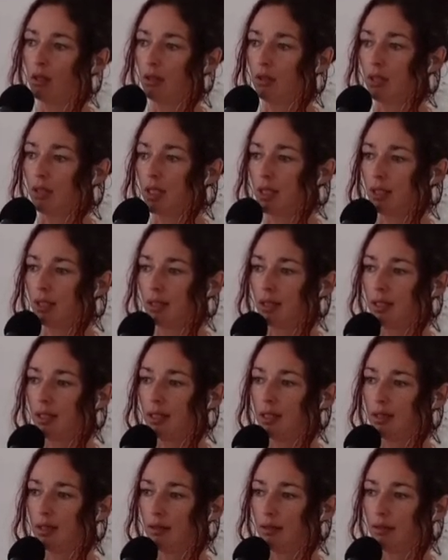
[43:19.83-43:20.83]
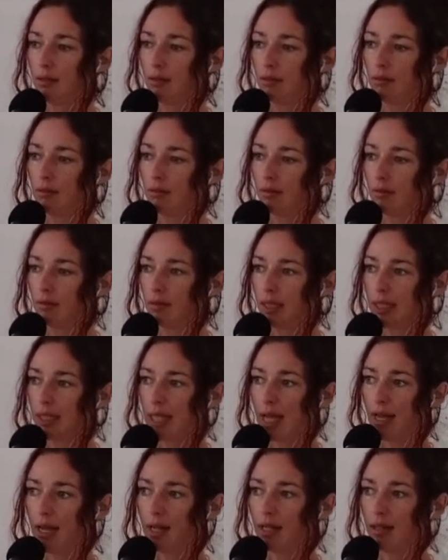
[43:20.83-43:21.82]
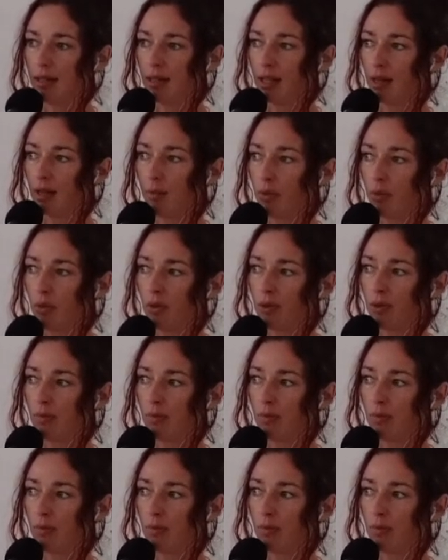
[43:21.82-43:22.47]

just sat in that poor